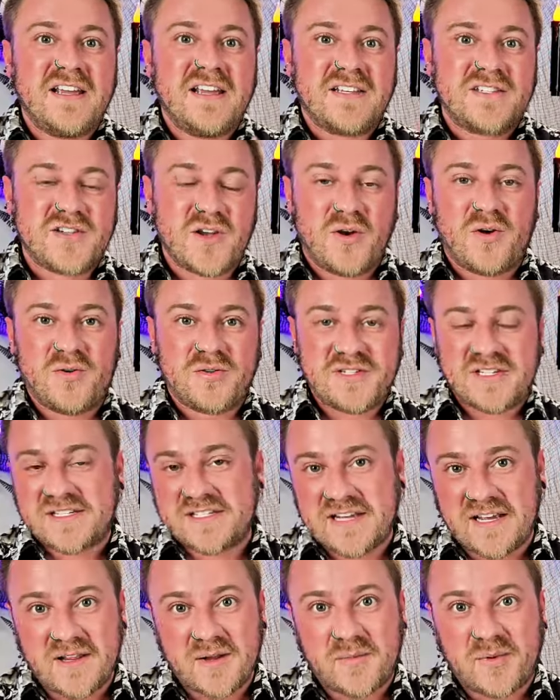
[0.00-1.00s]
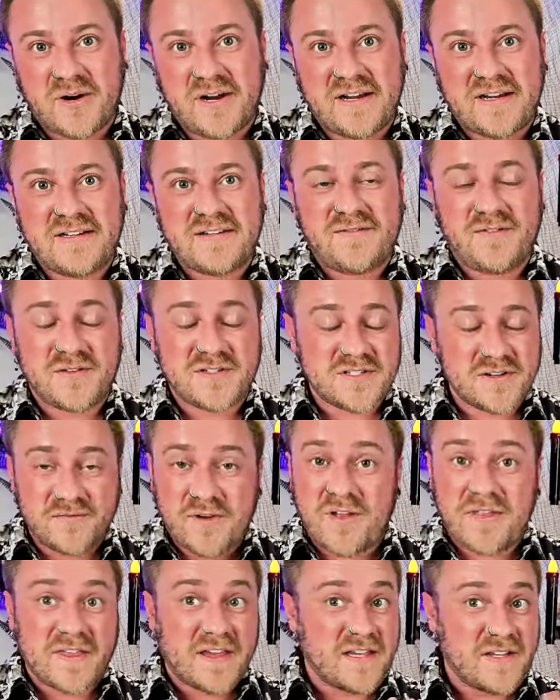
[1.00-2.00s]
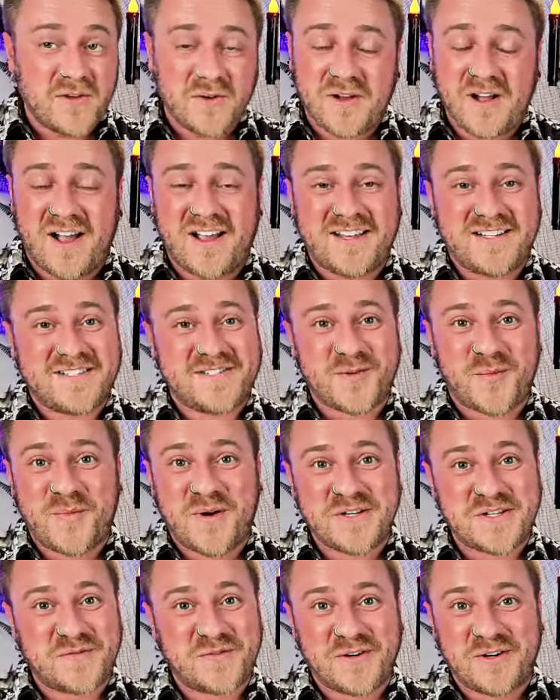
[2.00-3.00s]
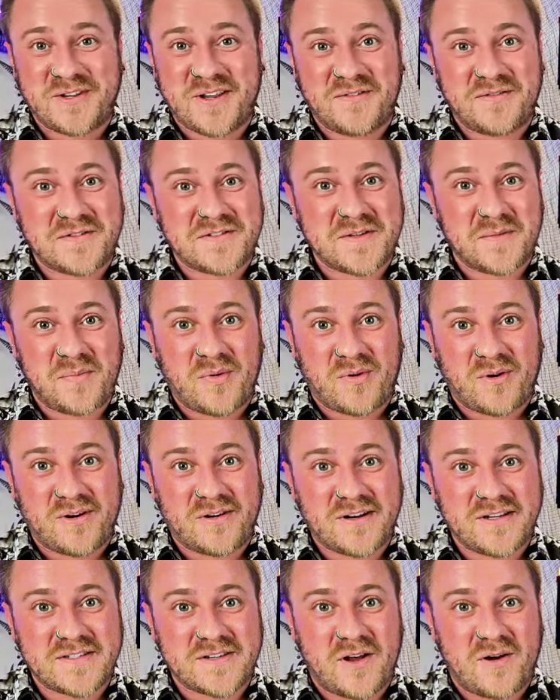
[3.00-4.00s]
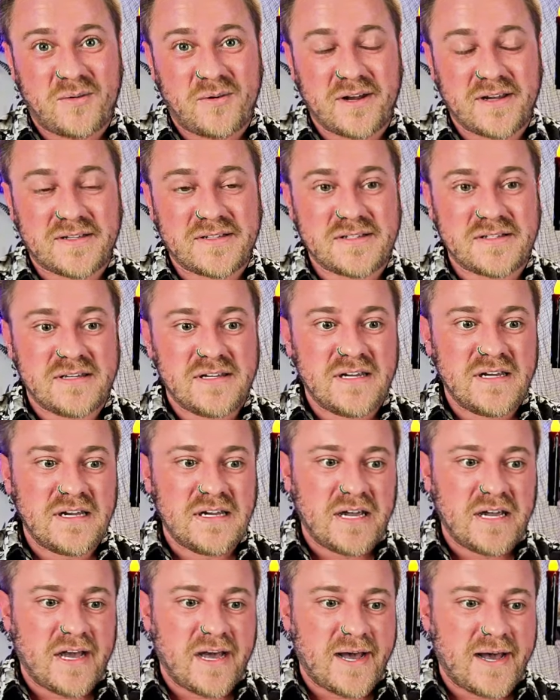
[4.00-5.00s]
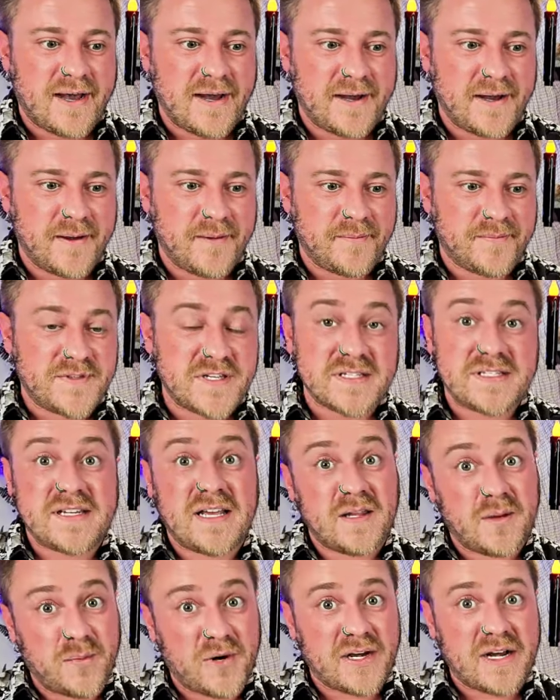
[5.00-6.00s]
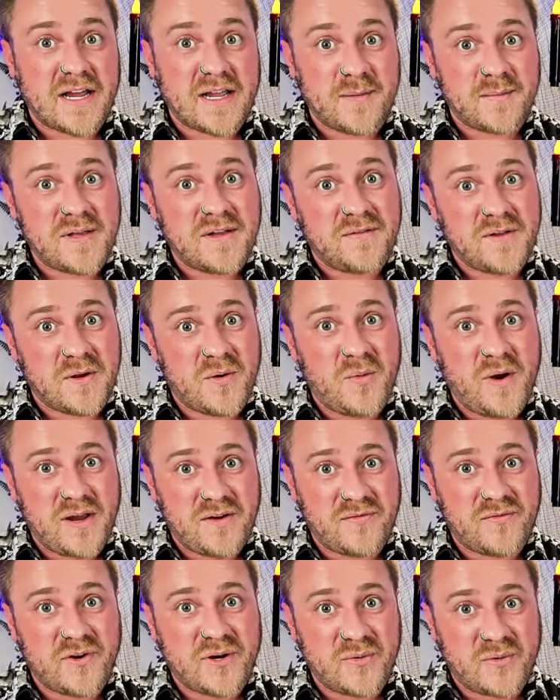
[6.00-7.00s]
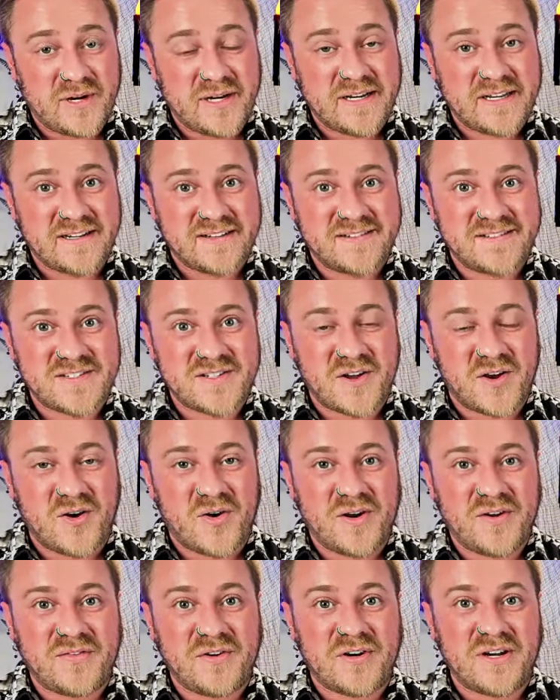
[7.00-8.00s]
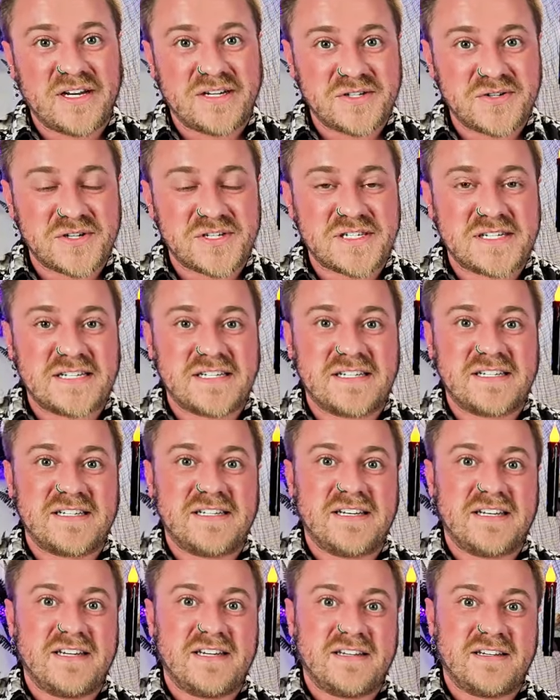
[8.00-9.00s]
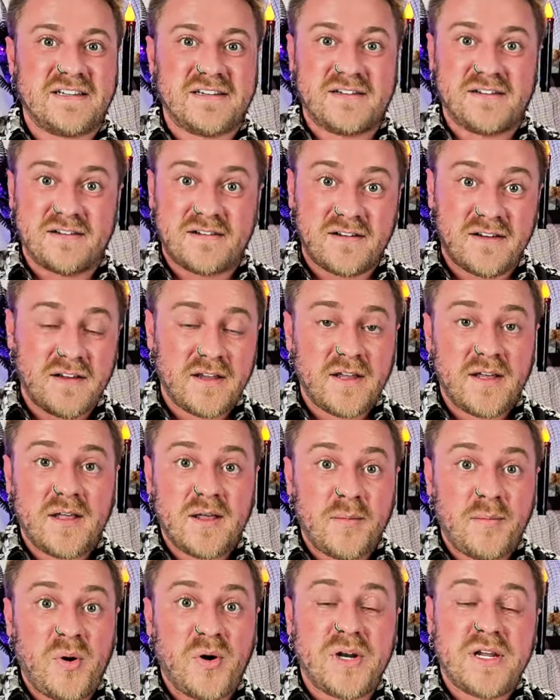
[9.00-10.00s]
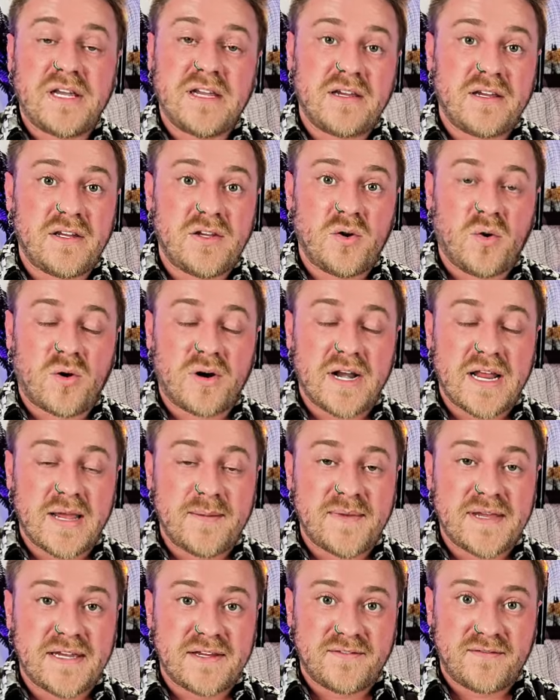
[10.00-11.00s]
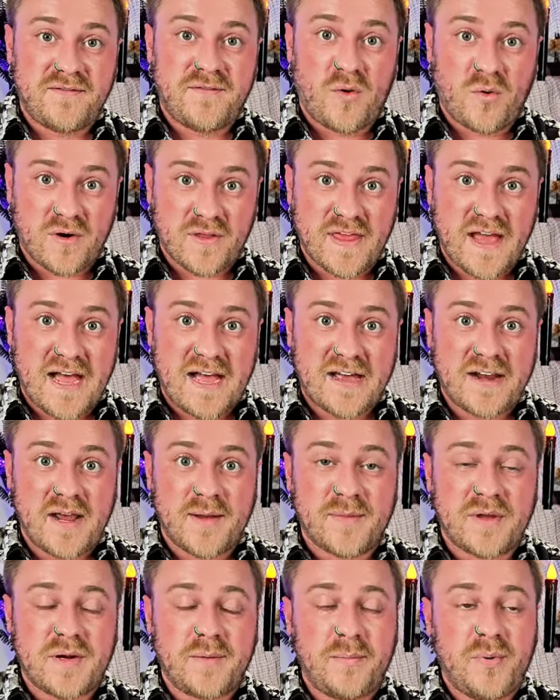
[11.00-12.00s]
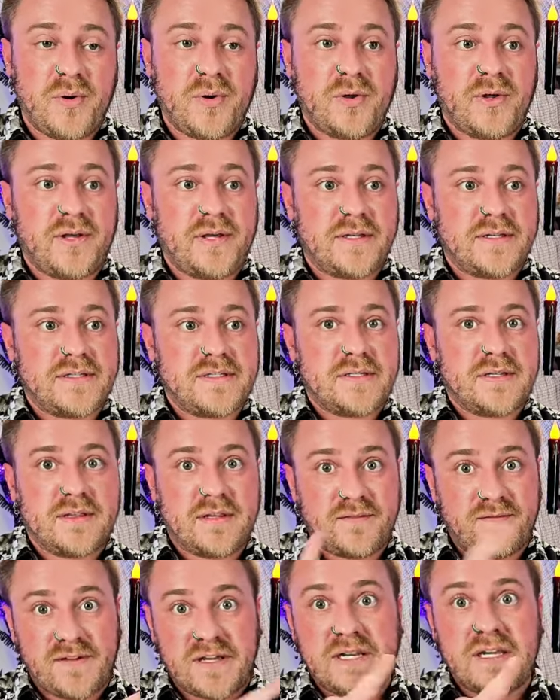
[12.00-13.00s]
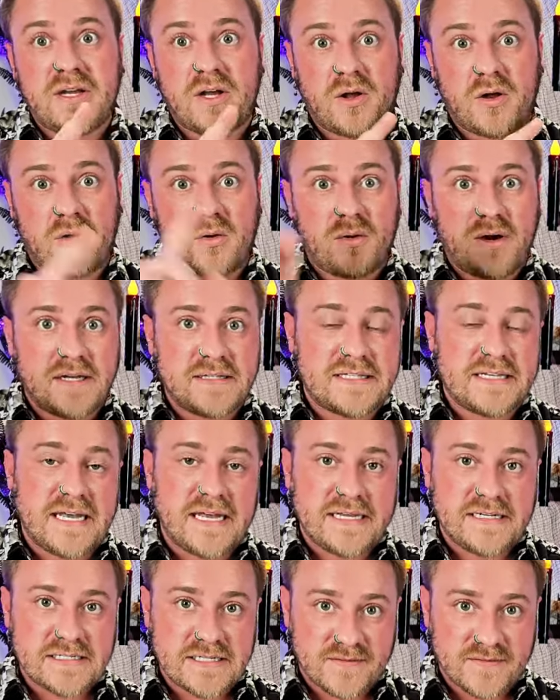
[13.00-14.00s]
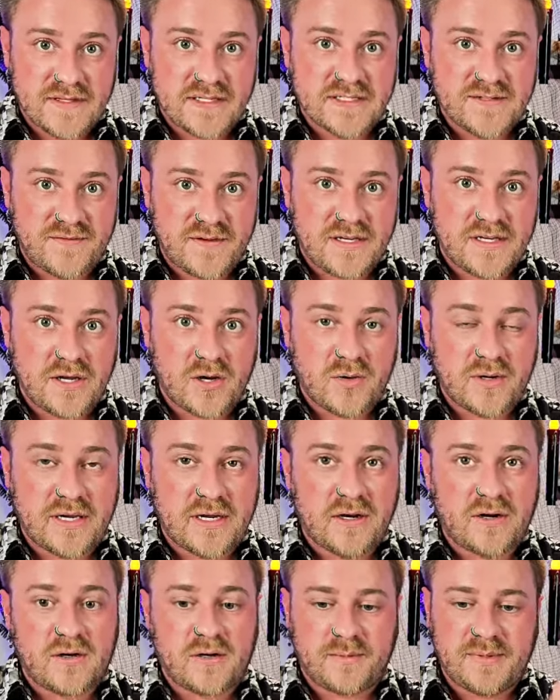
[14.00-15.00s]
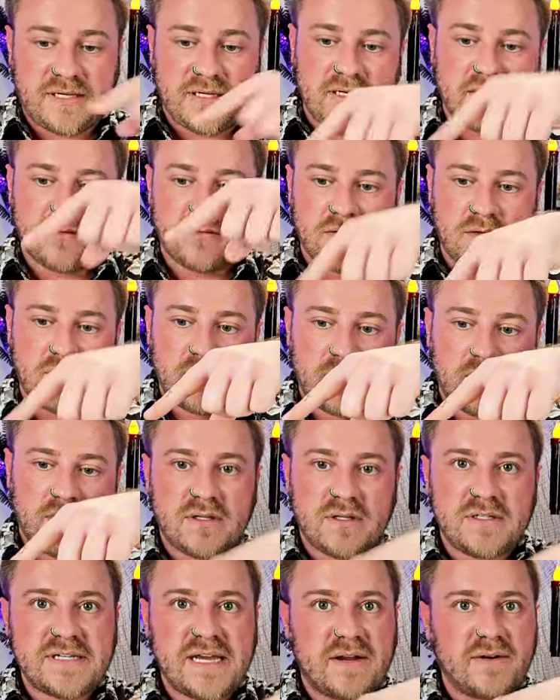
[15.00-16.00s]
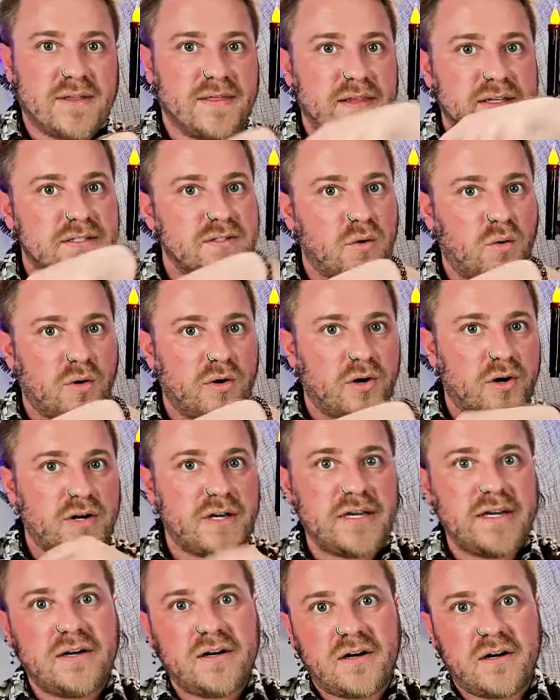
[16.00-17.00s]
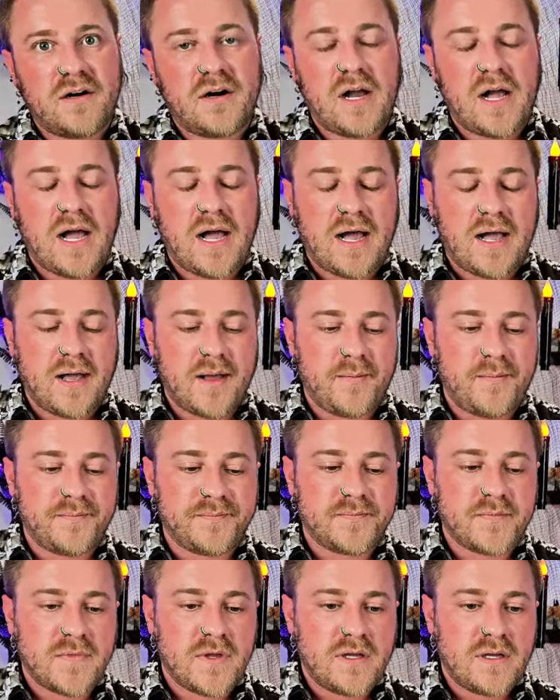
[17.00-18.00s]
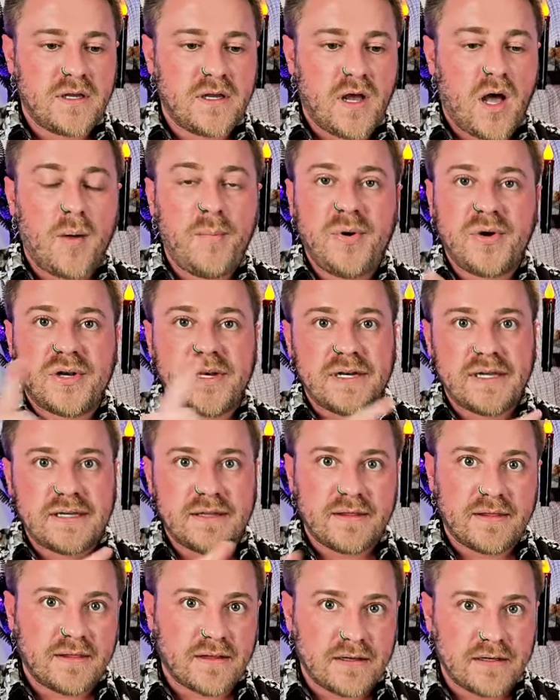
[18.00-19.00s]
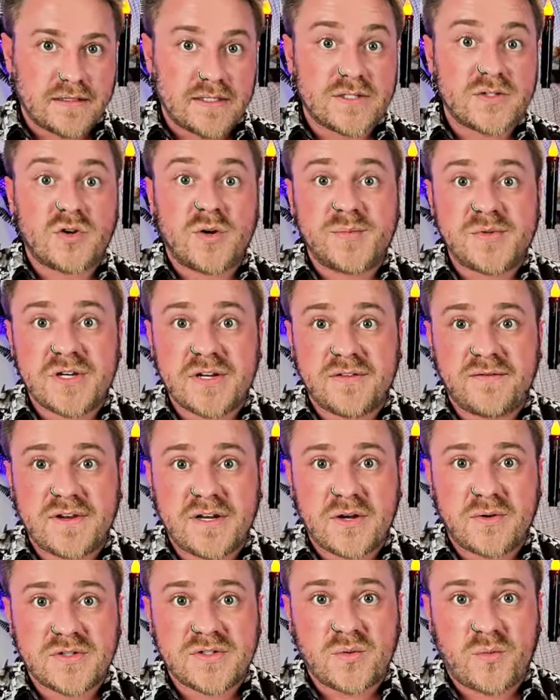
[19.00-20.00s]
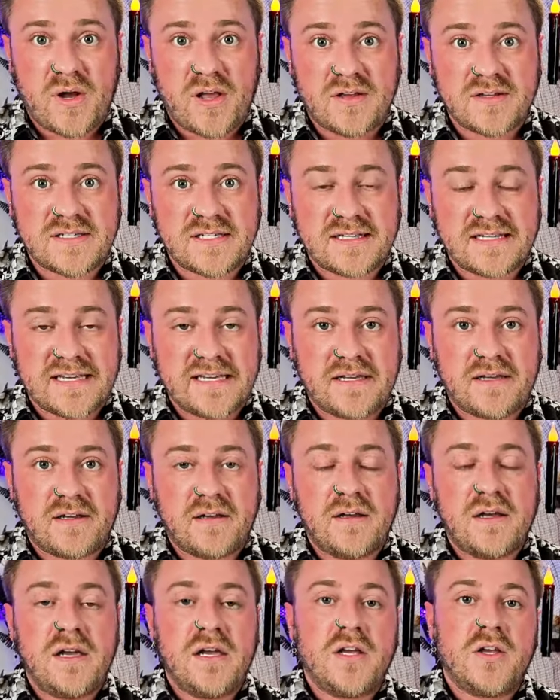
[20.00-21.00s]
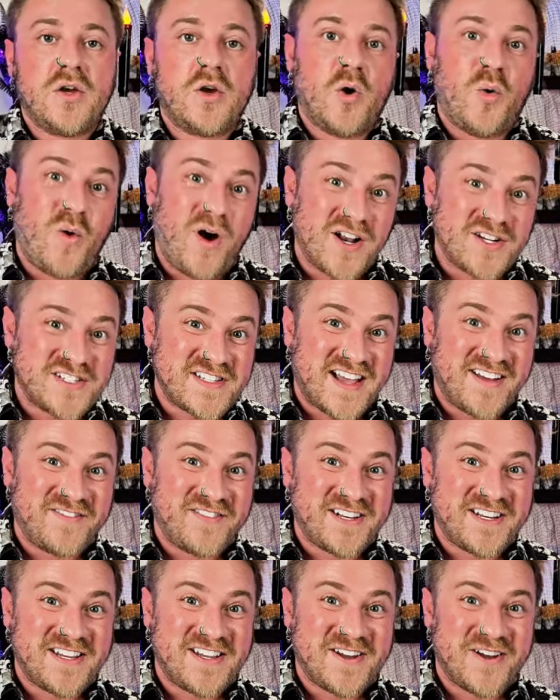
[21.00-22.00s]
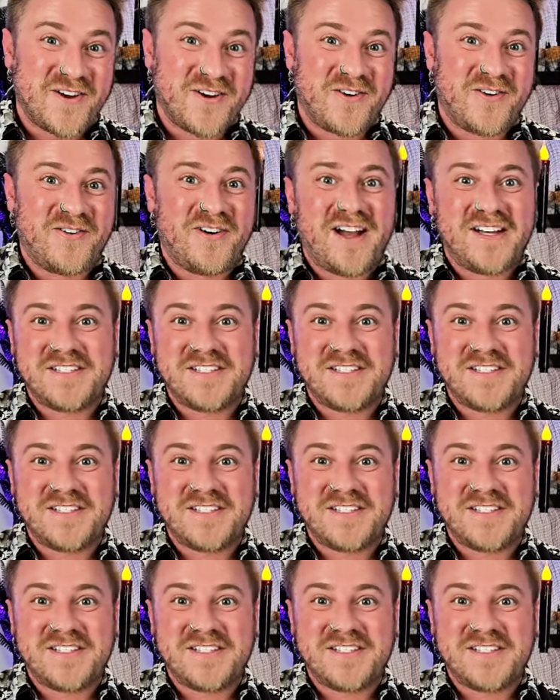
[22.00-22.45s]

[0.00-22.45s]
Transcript: So to celebrate, first of all, thank you guys so much for your love and support, as always. To celebrate, I am giving away a free reading. So if you're interested in putting your name in for that, I'm going to put the video at the end of this video here. It'll be down in this corner here. I'll put it in the description of the video as well as a link. And go watch that video.